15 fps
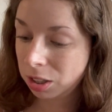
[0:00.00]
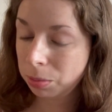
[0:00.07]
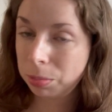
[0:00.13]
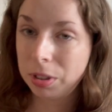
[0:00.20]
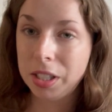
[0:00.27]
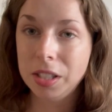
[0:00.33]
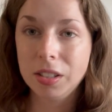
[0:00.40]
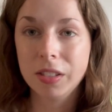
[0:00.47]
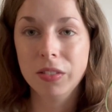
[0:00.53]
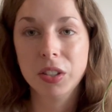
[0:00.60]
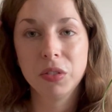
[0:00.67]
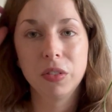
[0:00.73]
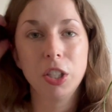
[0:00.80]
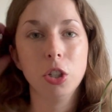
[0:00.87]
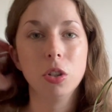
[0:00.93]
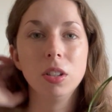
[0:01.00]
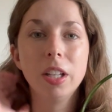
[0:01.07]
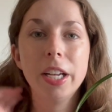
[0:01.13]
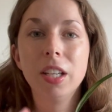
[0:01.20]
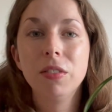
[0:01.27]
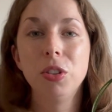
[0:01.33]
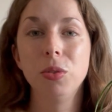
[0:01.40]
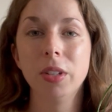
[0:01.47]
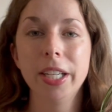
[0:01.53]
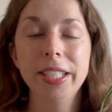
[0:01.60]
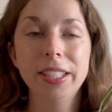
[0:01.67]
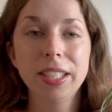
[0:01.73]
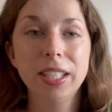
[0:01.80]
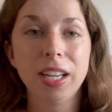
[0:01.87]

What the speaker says: Please give this video a like if you liked it,